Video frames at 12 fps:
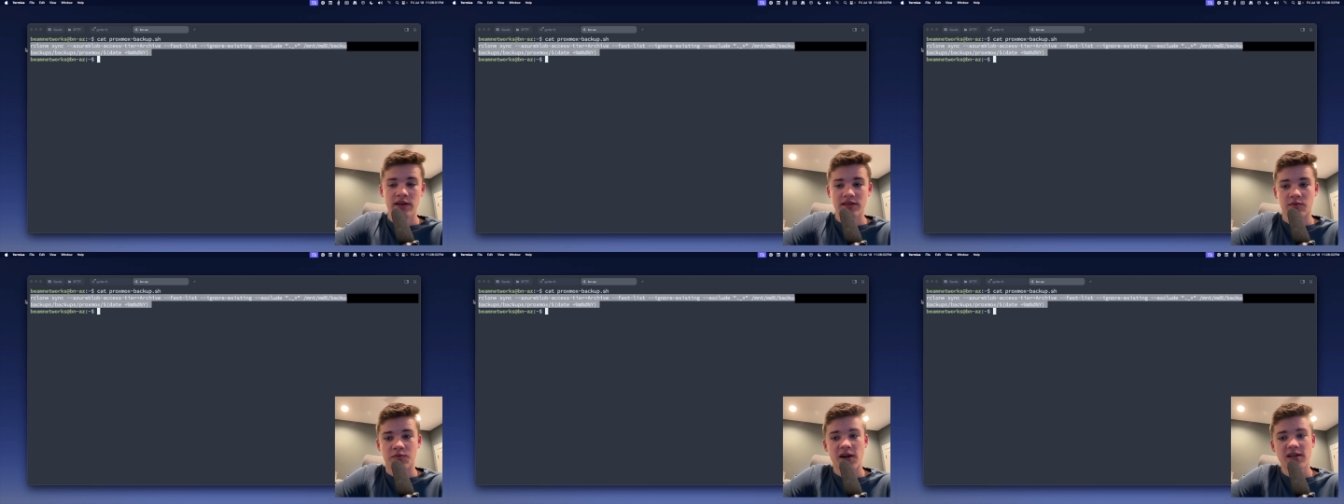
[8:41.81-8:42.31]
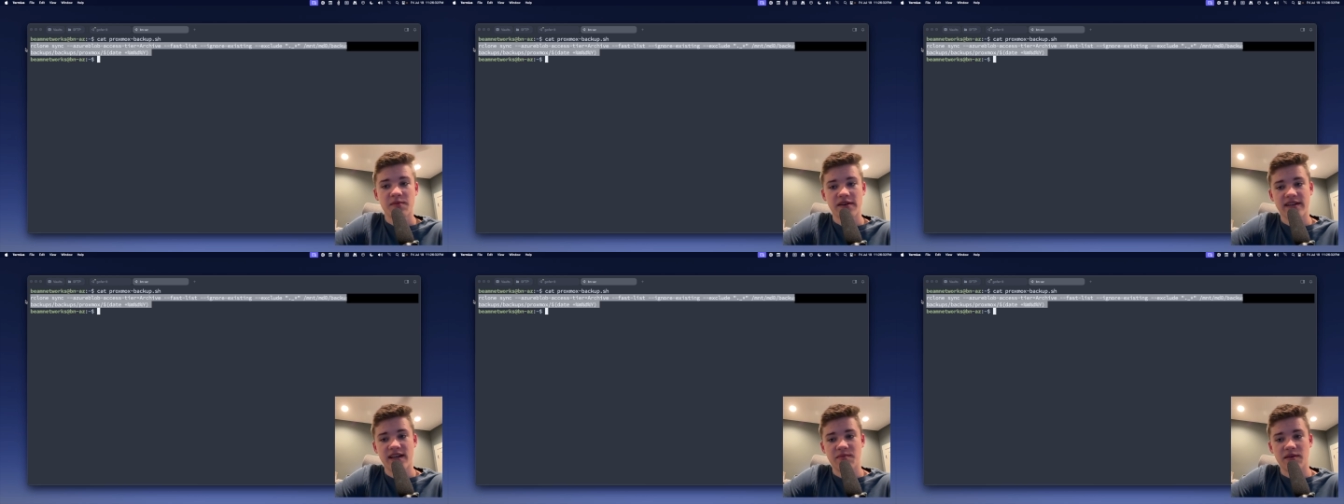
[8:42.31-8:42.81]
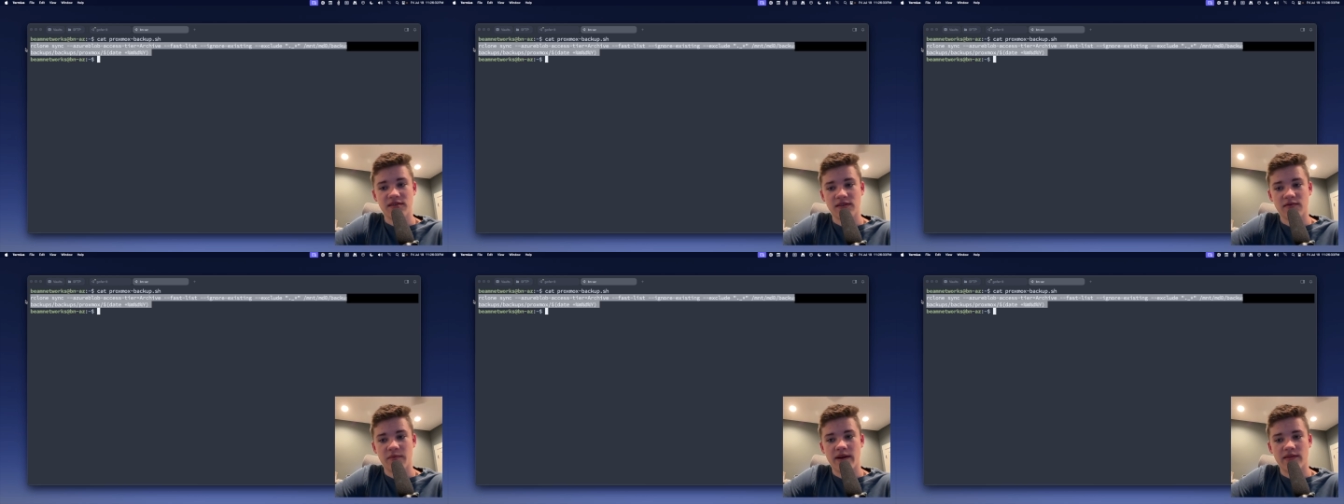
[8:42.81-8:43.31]
So Proxmox has my
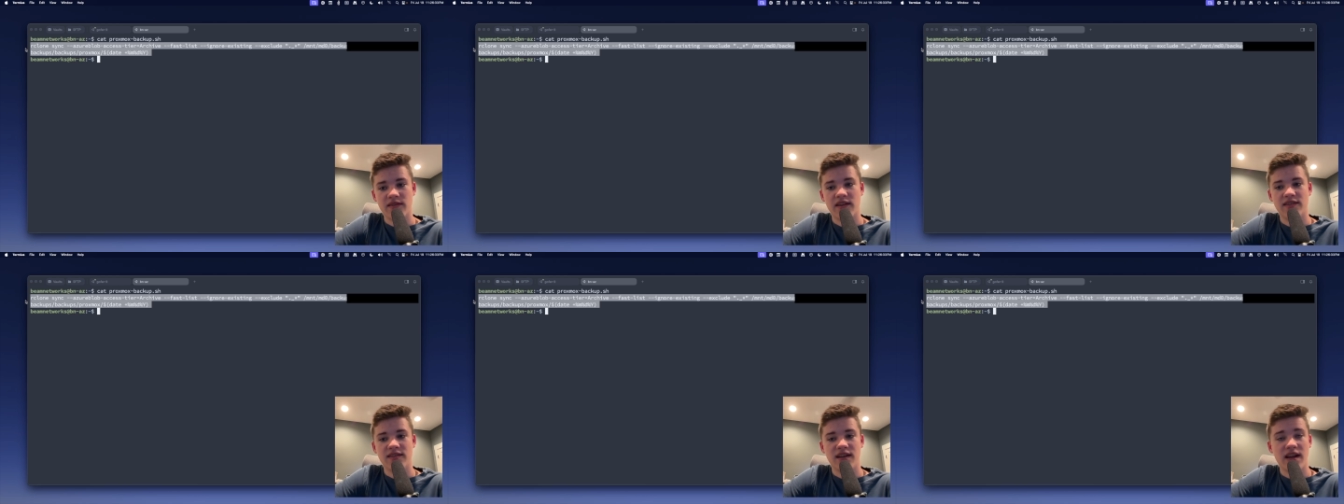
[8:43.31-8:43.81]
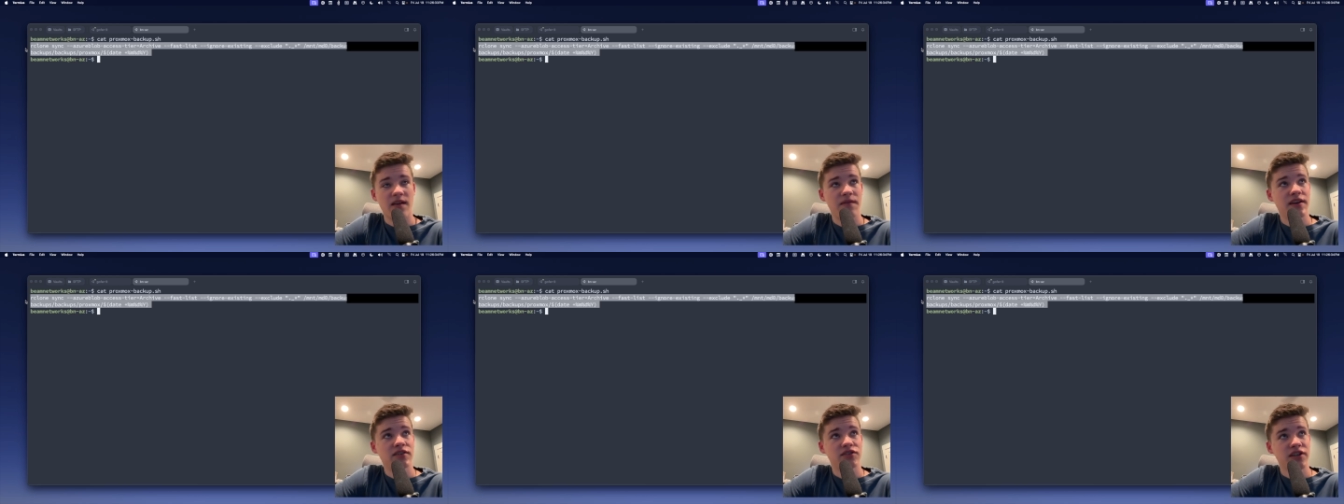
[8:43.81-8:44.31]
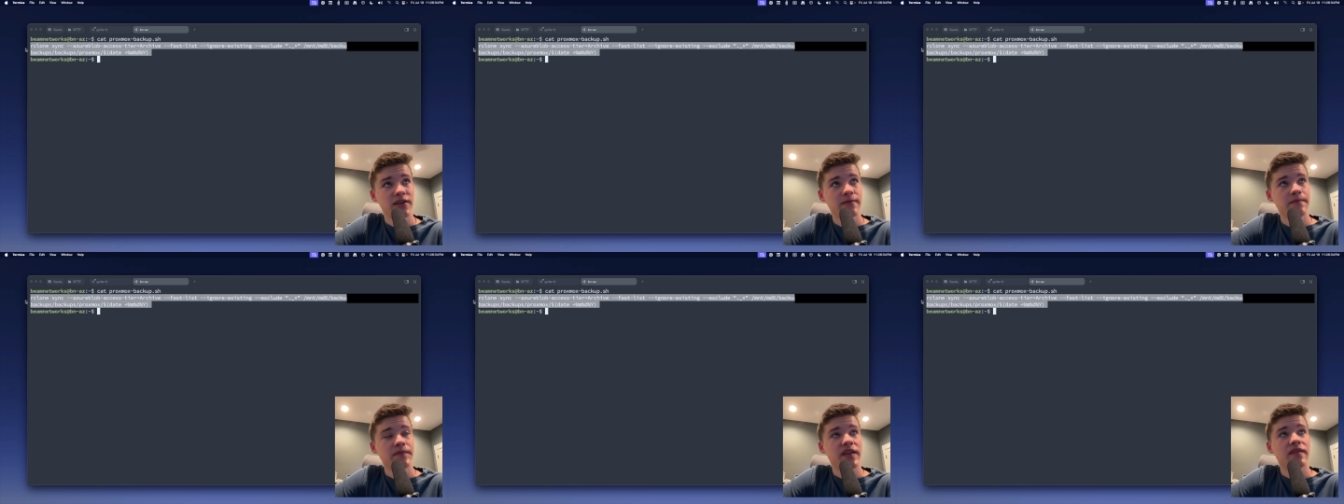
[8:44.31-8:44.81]
server mounted as an NFS
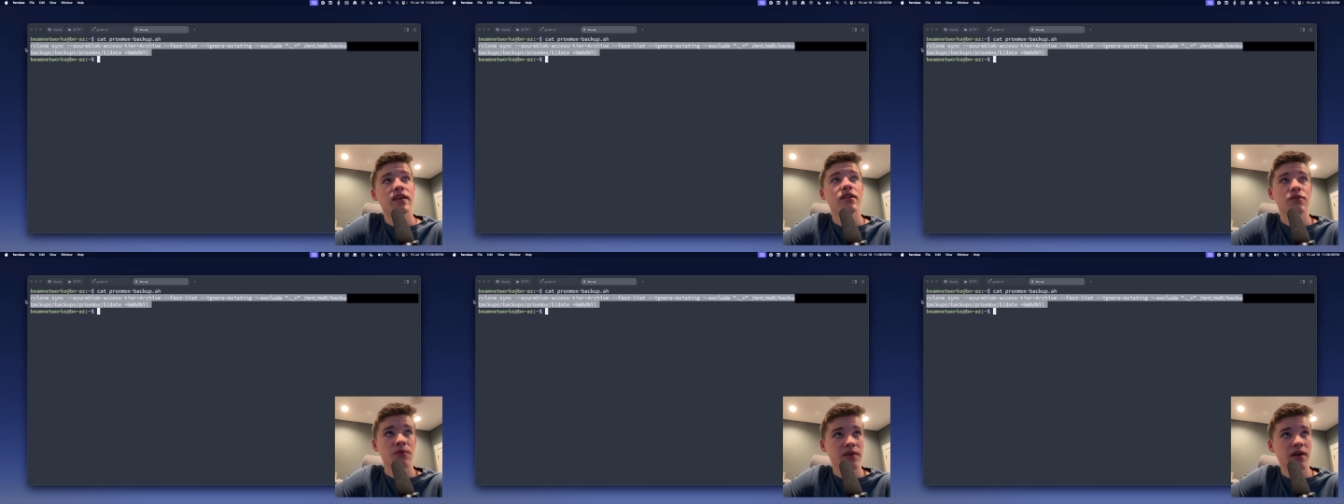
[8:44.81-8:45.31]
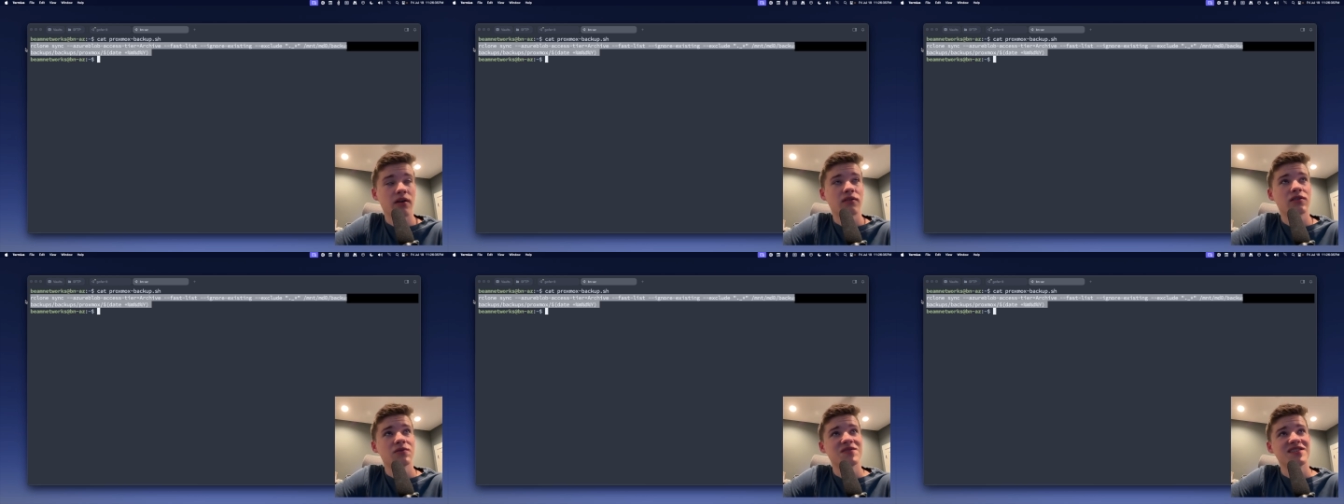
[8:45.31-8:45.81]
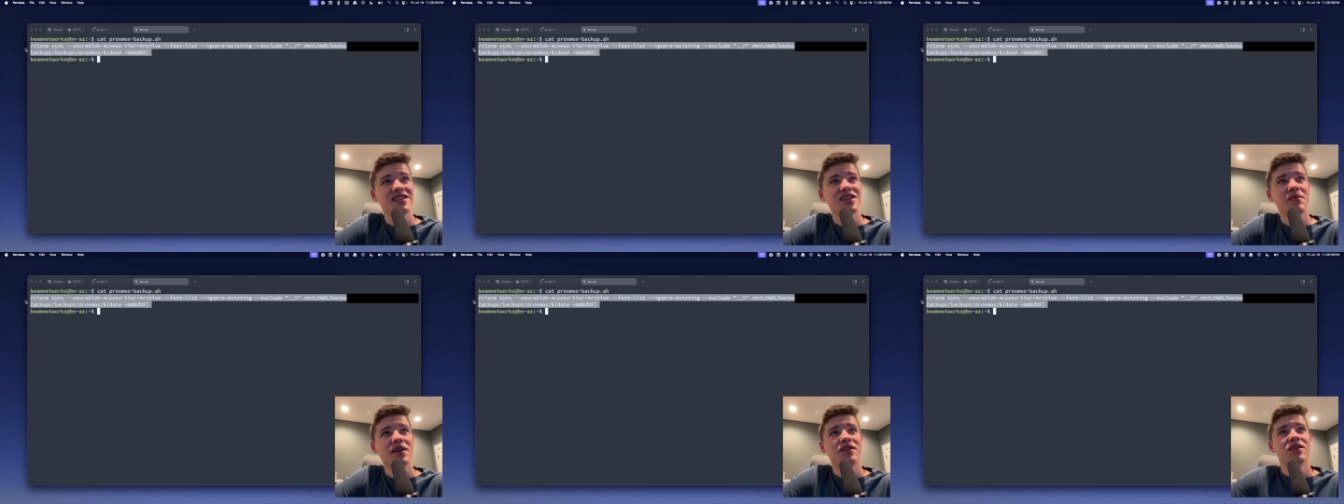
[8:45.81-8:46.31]
share, and then through the rclone sync
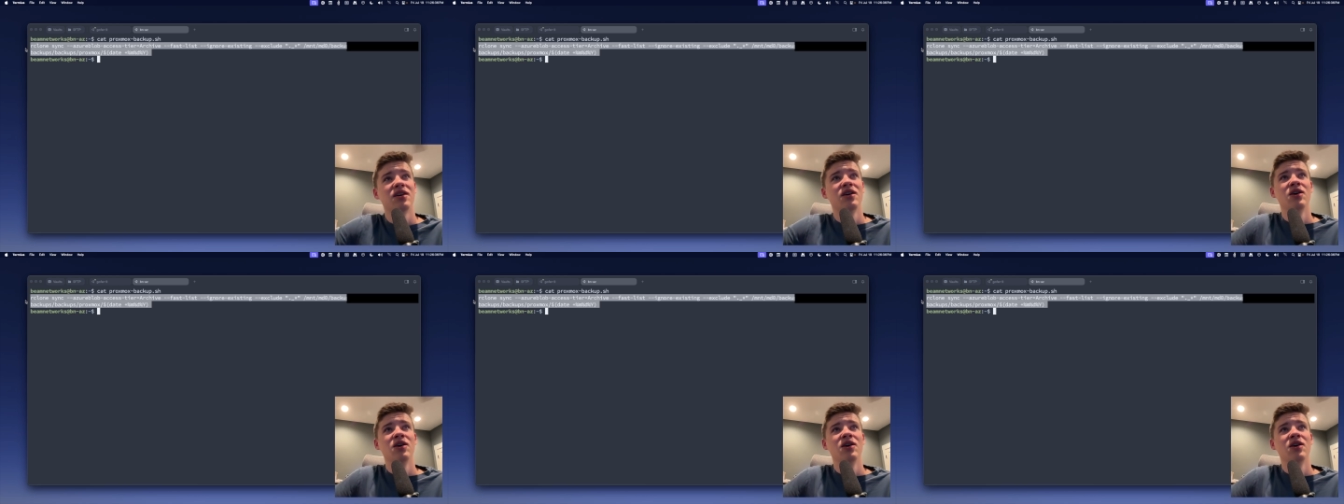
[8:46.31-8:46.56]
command,